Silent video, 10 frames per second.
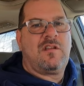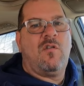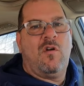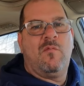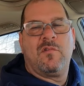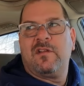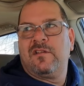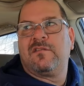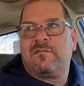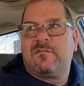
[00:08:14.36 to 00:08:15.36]
to go home. We're going
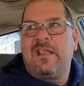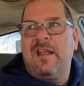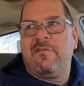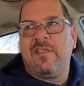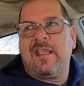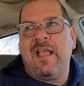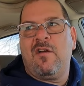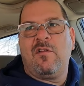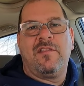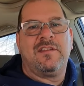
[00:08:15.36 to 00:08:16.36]
to get everything
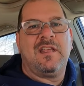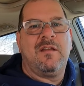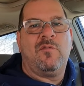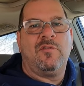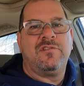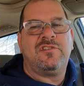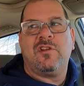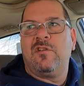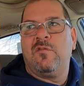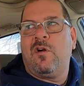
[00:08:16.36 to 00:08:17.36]
out on the table and
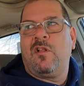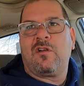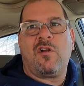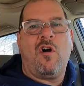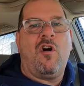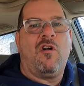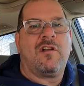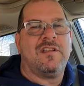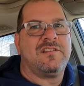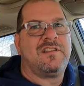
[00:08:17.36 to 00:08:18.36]
show you all our
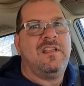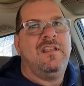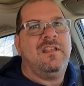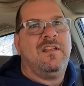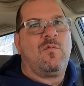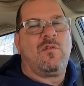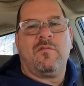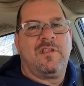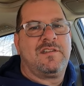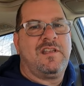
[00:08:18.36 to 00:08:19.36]
haul because
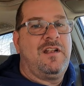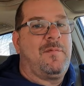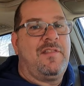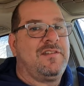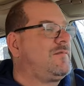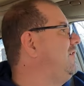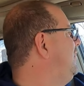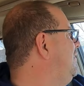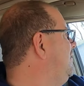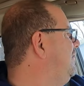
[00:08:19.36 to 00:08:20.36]
we're really excited about this one.